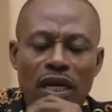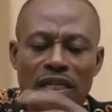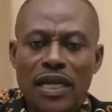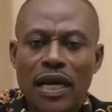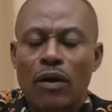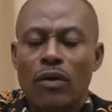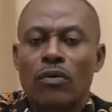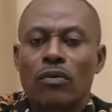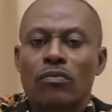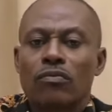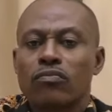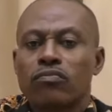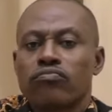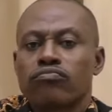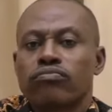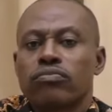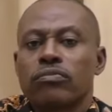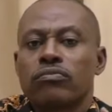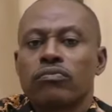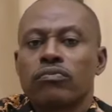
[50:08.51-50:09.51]
Now,
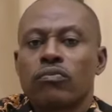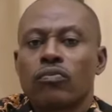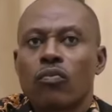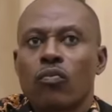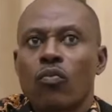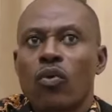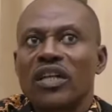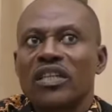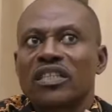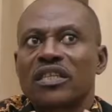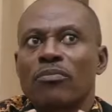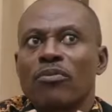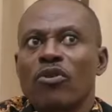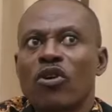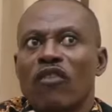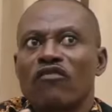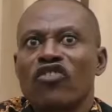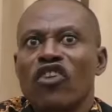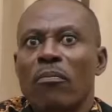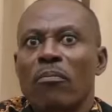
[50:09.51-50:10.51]
what the
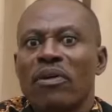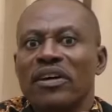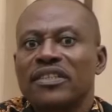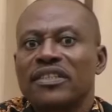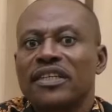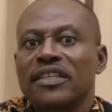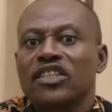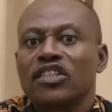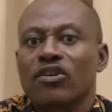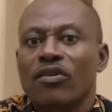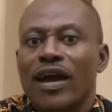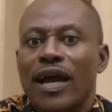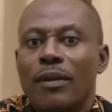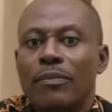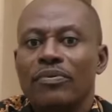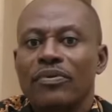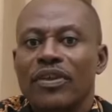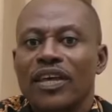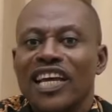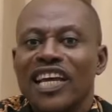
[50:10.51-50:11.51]
book of Numbers
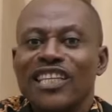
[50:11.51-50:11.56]
describes